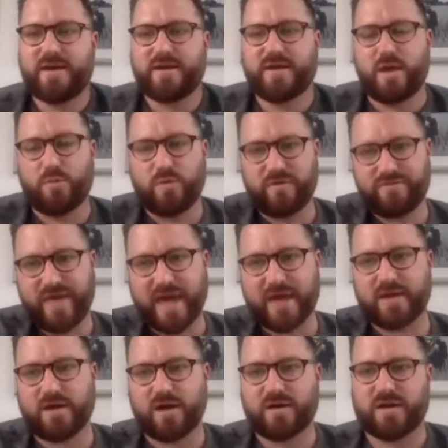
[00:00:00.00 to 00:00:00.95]
We've then
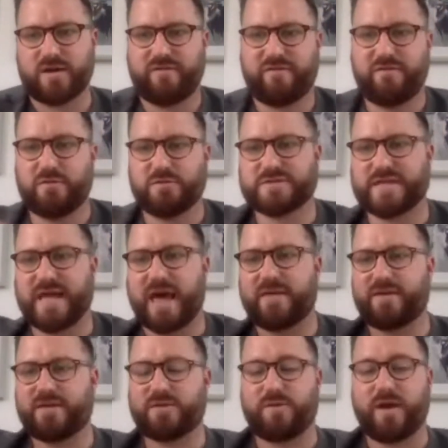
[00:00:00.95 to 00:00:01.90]
gone kind of full scale
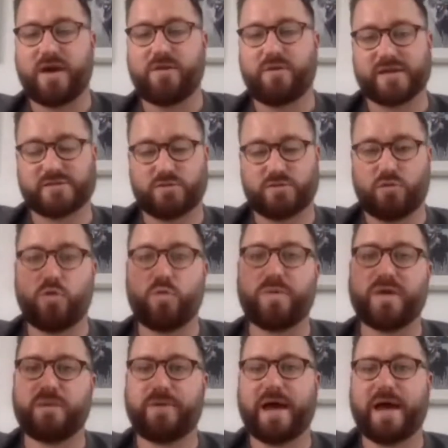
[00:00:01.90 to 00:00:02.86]
the other way, where it's all
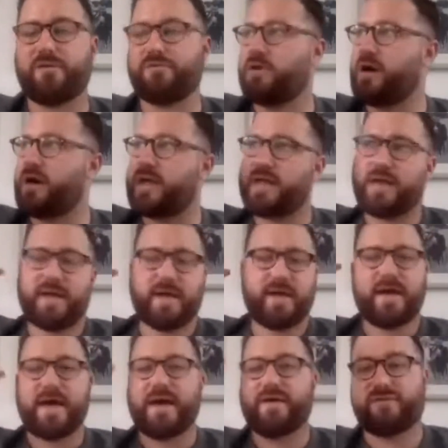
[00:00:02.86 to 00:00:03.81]
been about, right,
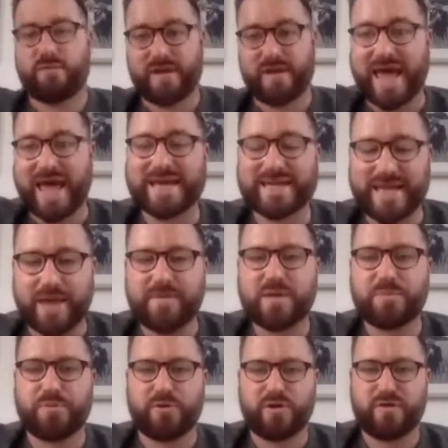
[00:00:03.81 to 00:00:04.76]
from an
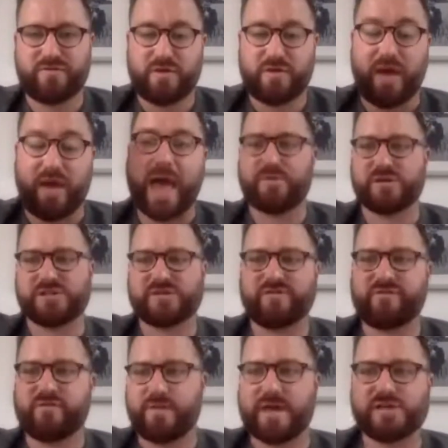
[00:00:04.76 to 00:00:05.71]
academic point of view, how much
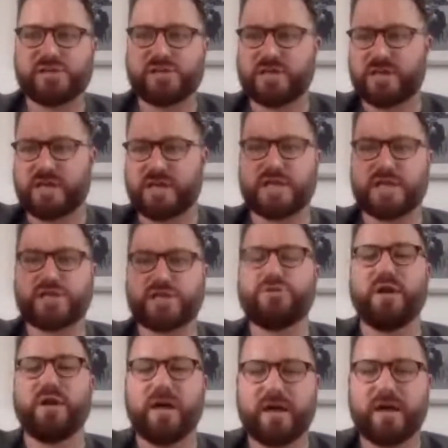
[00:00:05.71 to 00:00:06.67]
information can you
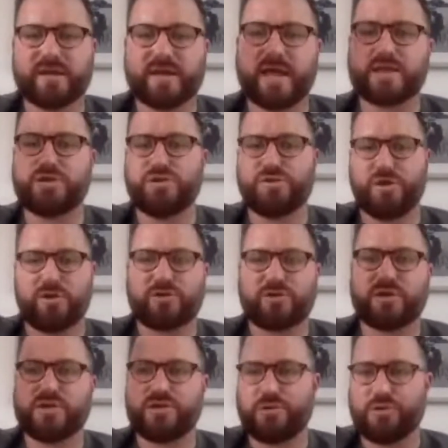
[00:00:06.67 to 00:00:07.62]
learn, can you know,
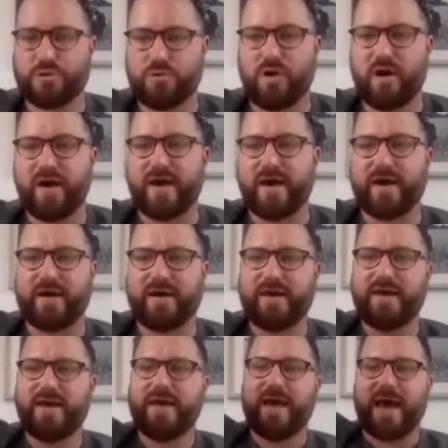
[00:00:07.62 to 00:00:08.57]
can you acquire?
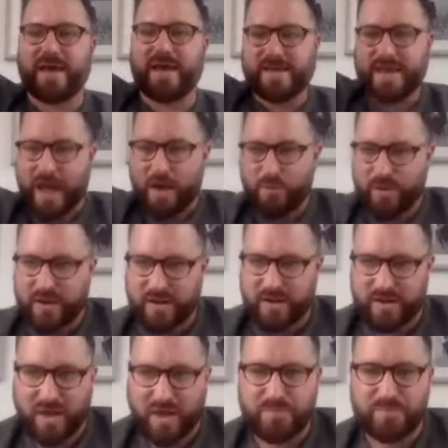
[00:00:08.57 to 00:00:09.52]
And now we're kind
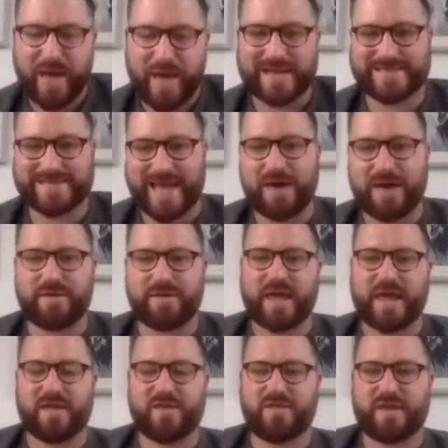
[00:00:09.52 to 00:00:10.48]
of going back down
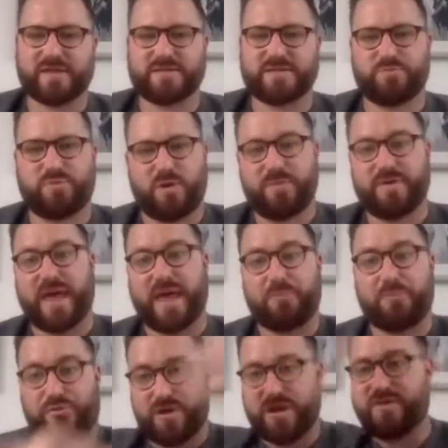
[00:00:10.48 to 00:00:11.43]
again, I think, to probably that
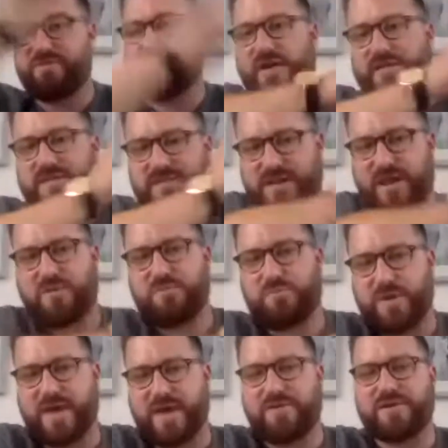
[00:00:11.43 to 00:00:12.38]
previous
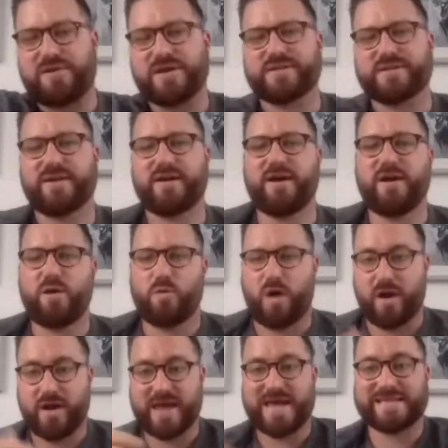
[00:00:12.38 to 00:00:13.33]
period
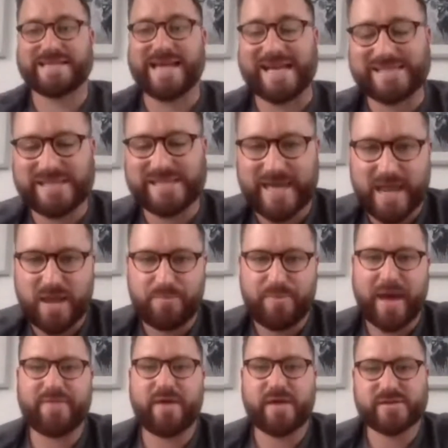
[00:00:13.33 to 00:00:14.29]
where it is actually again
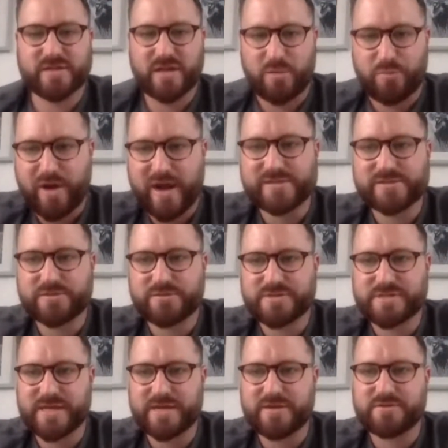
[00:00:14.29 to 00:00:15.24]
about those kind of practical
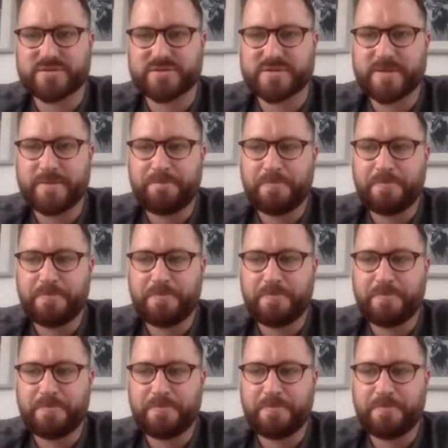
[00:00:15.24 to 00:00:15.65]
skills.